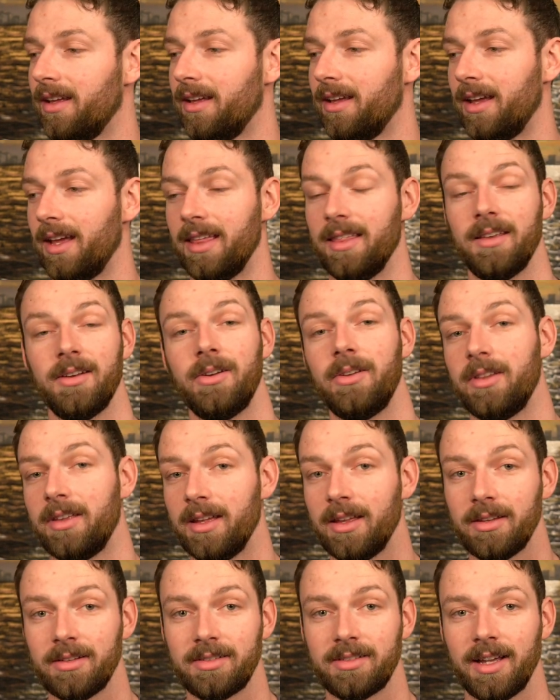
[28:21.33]
And then on the
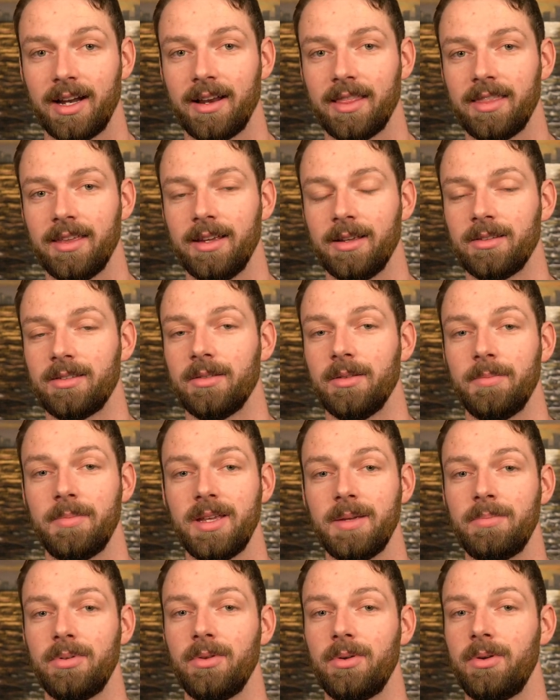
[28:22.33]
other side of things, the
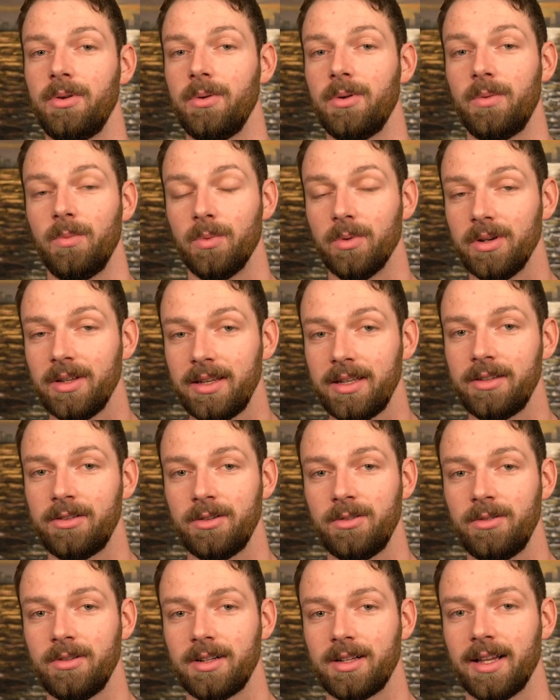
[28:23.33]
people who really
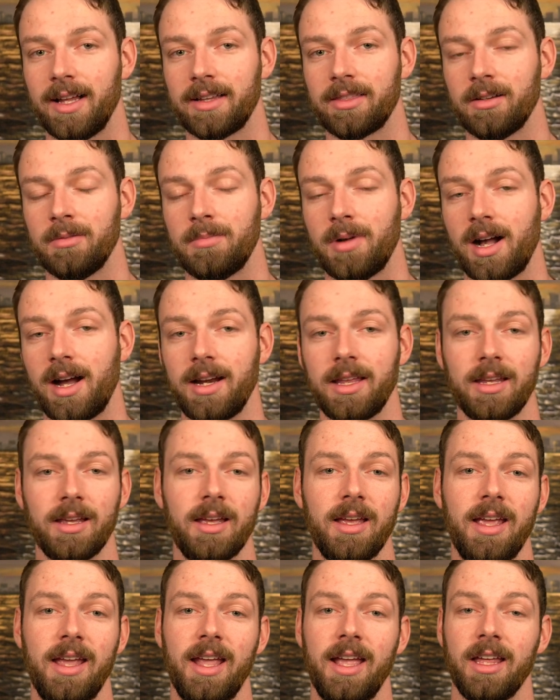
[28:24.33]
do neglect their body
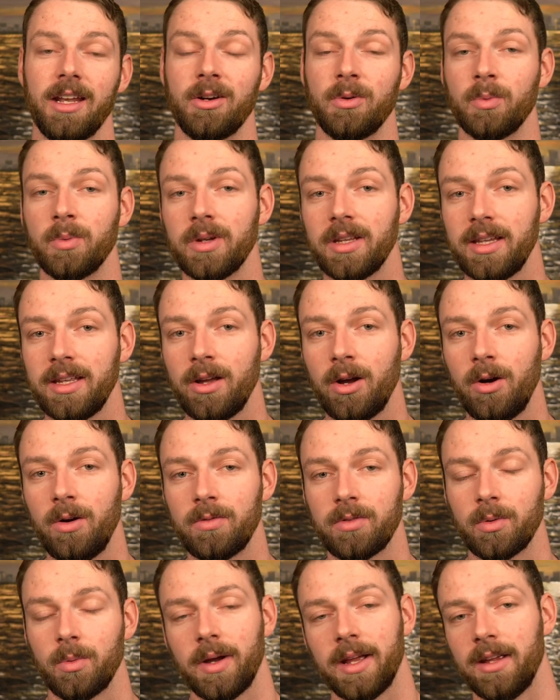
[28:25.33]
and are really
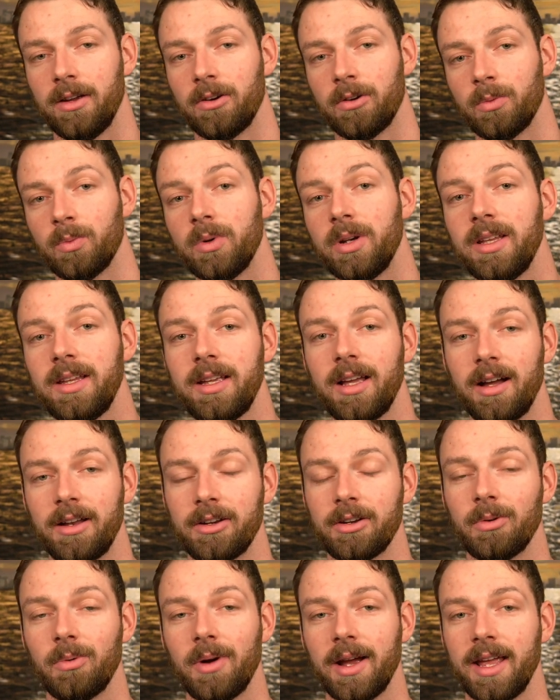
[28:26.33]
overweight or really
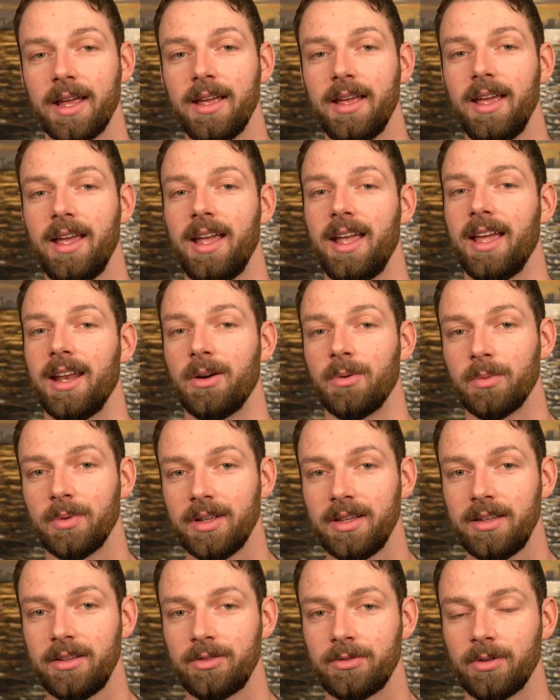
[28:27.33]
underweight and are
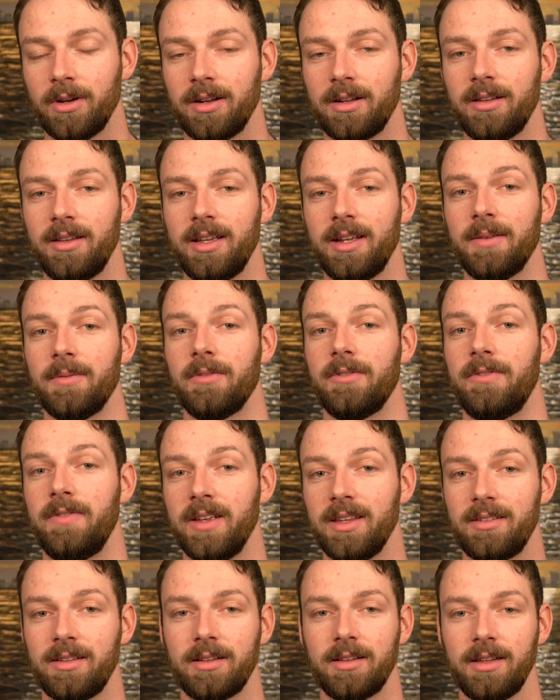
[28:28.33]
really struggling
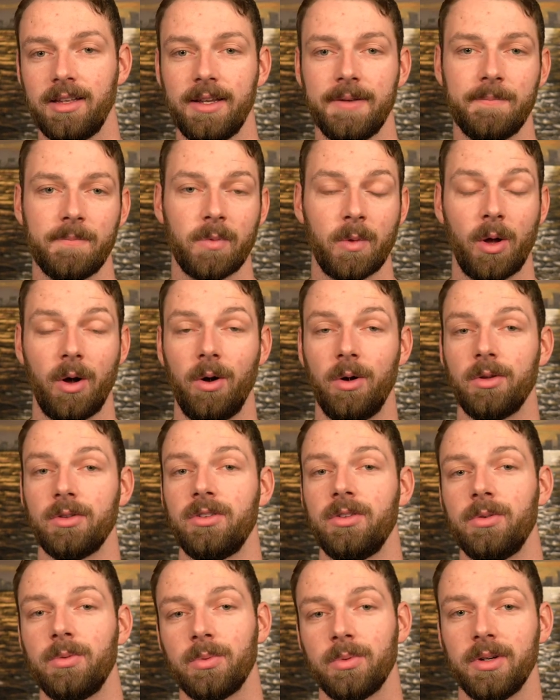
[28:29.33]
physically,
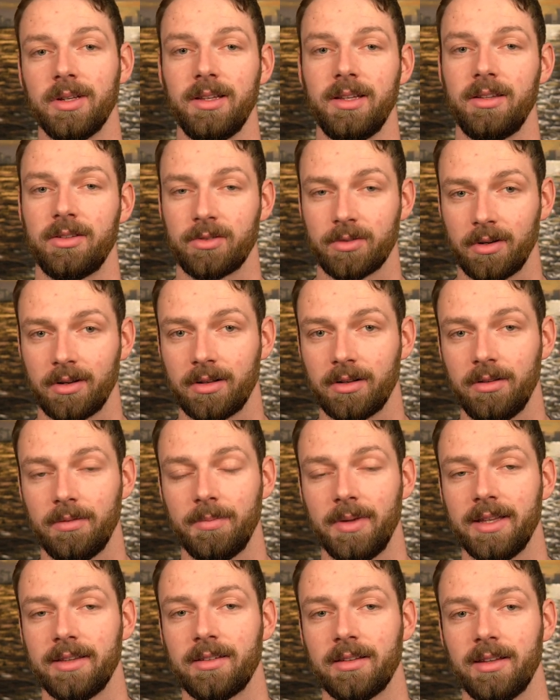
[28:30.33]
also really struggle
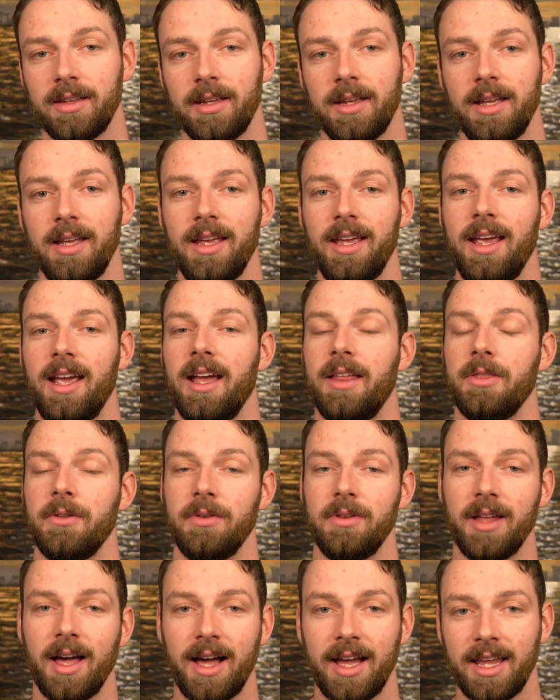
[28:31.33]
mentally. And they're
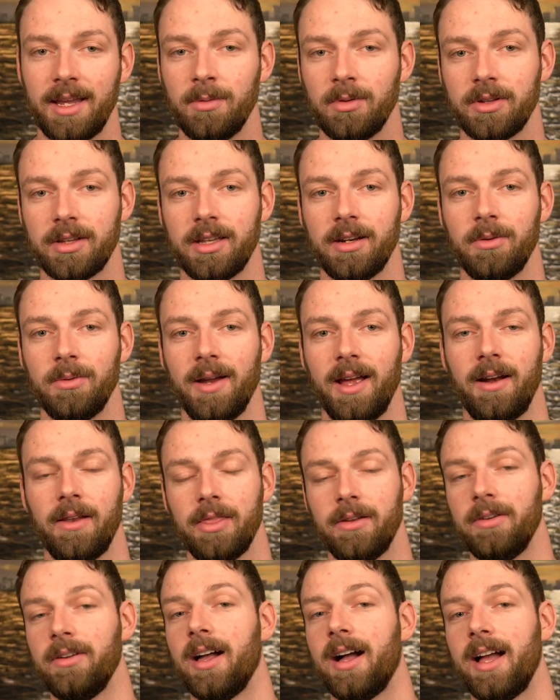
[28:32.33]
not able to get around, and
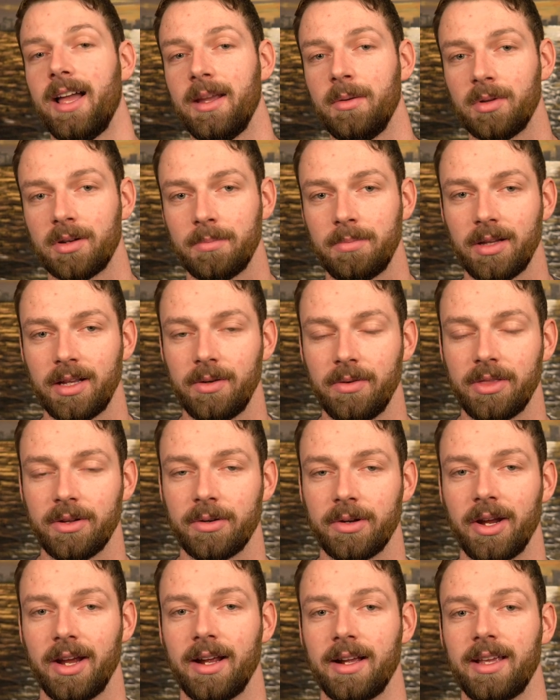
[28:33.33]
they're not able to play with their
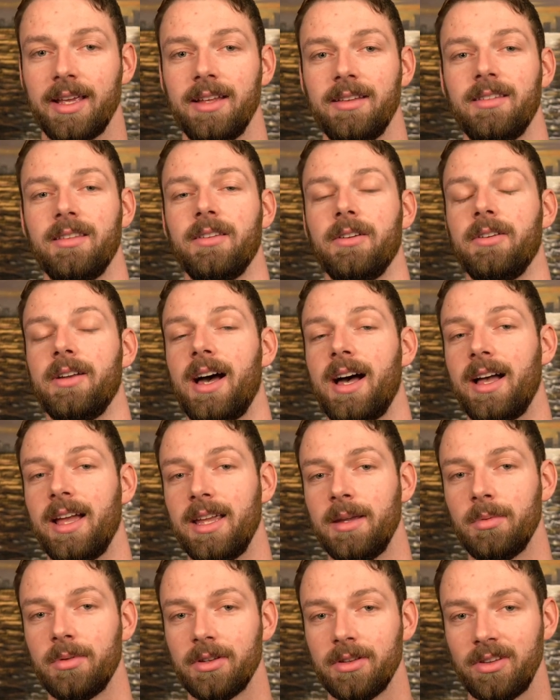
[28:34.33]
grandkids, and they're not
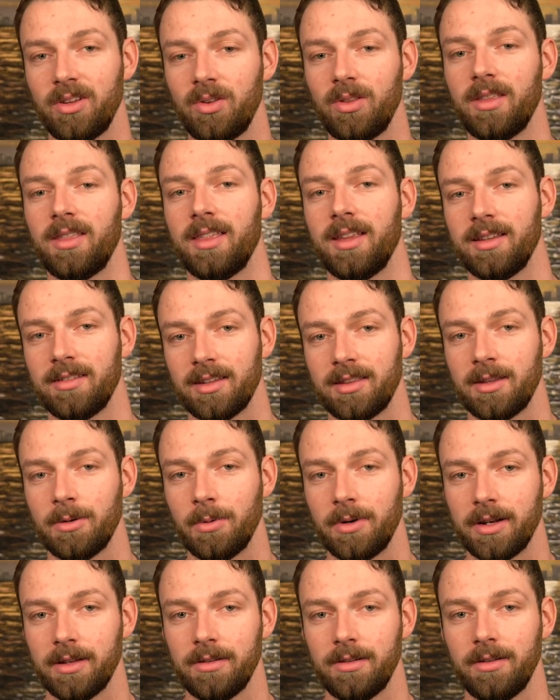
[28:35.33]
able to do the things that they
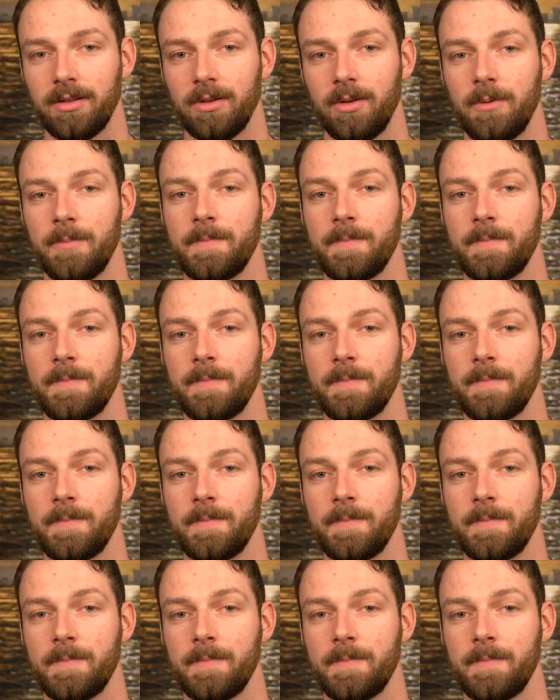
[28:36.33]
want to do.